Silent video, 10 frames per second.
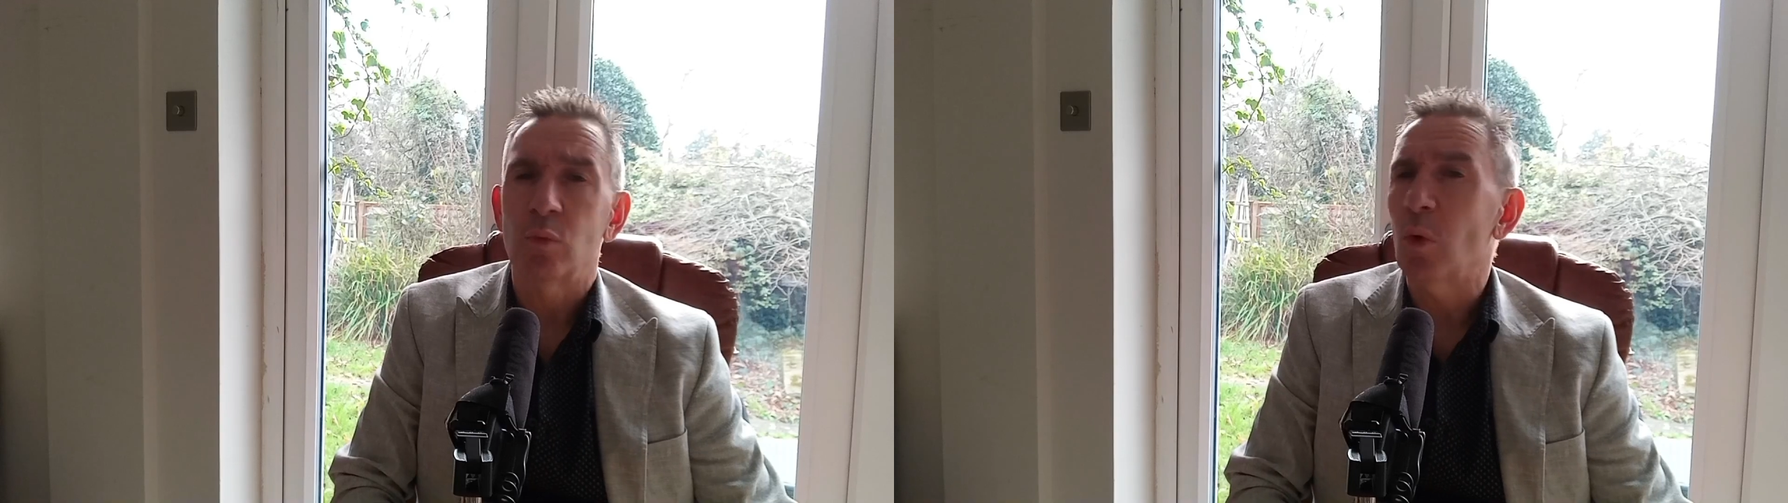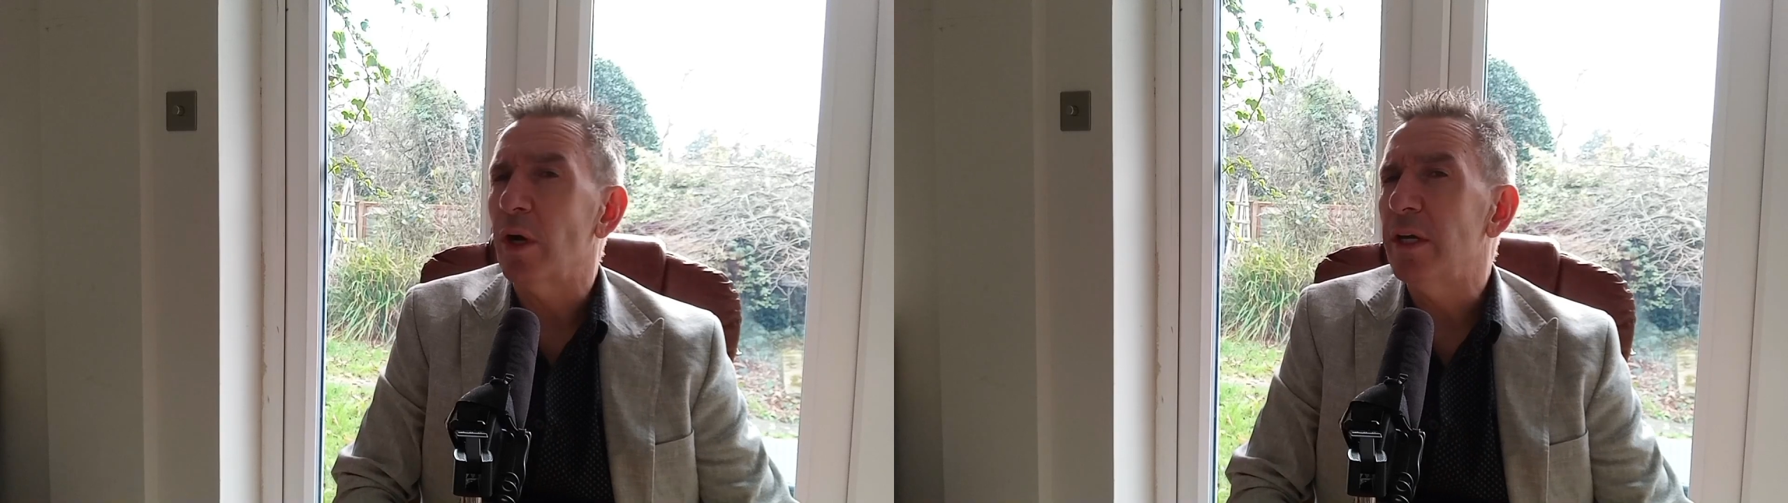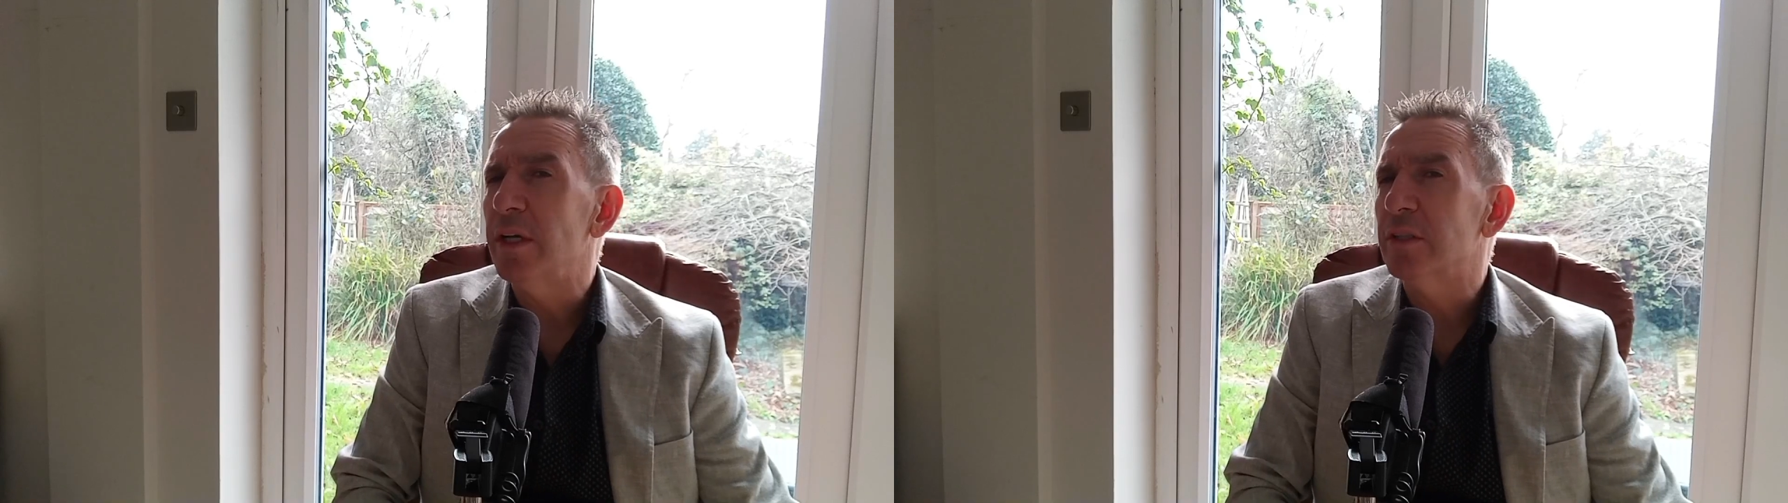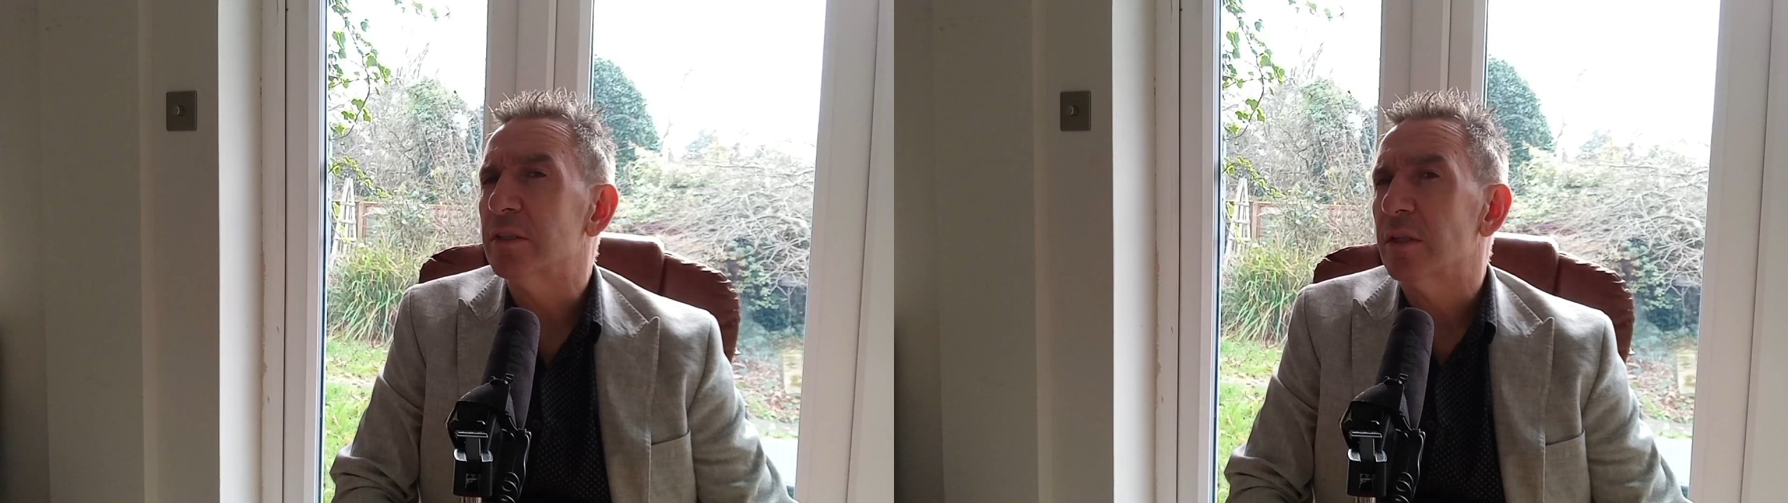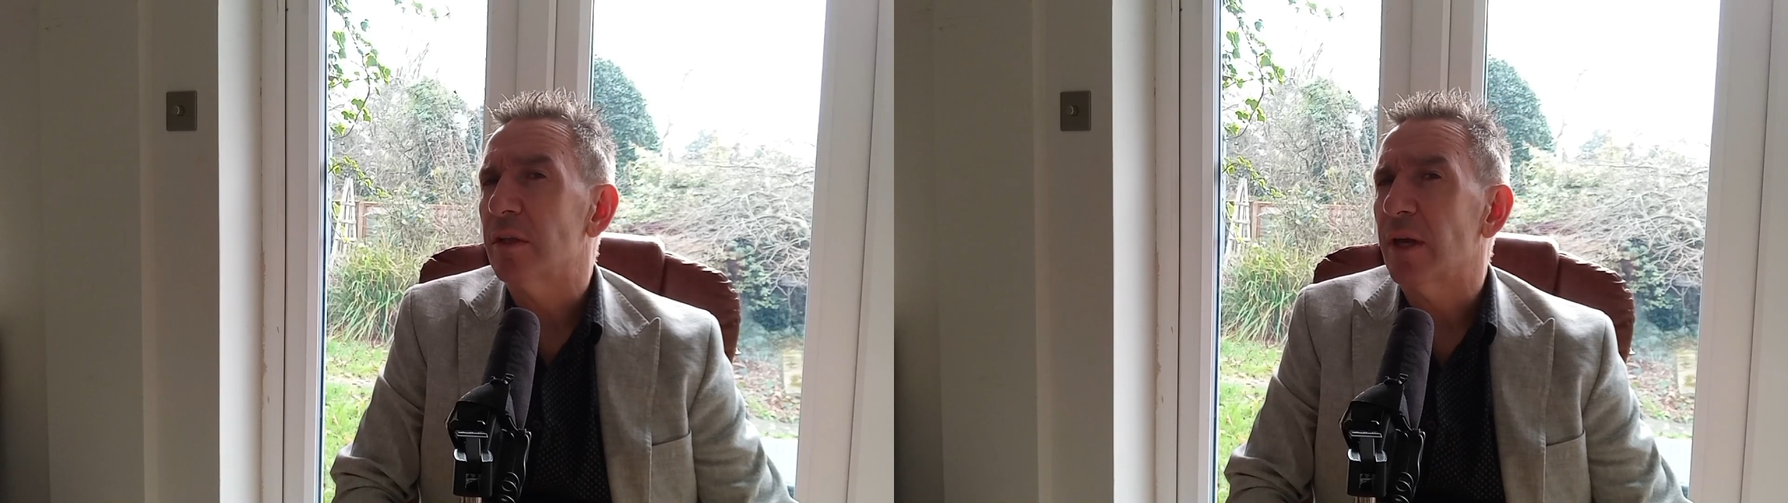What
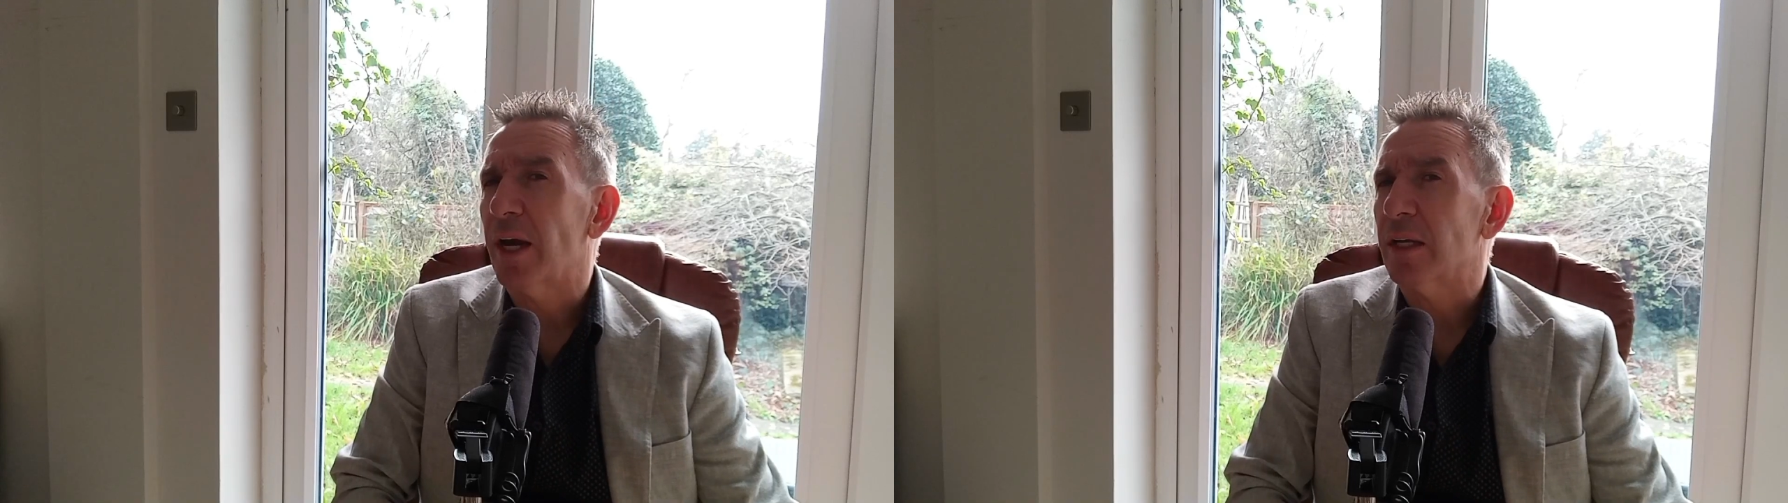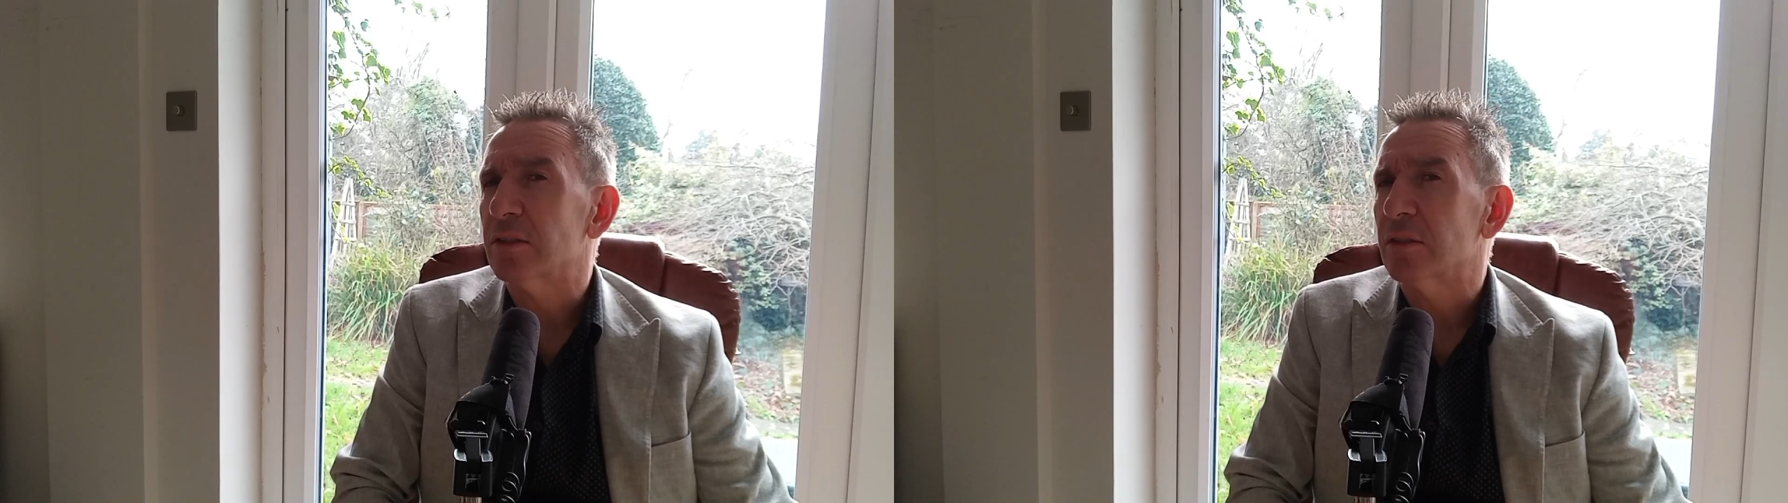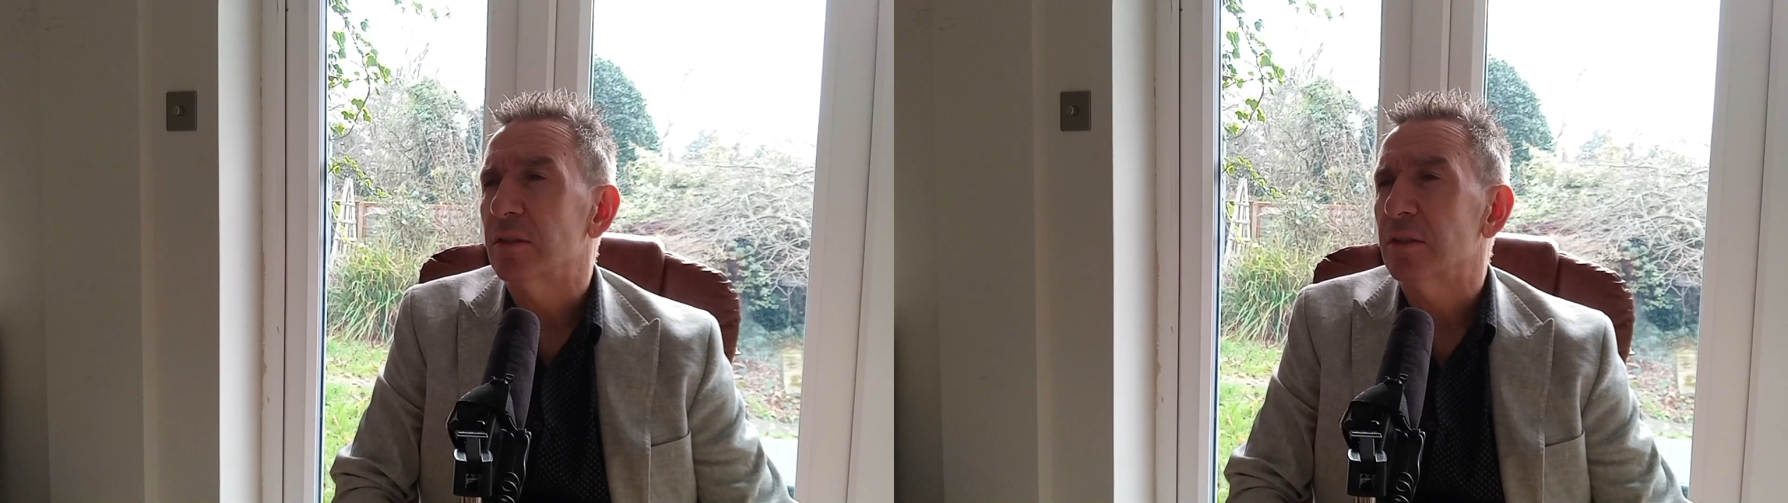is that?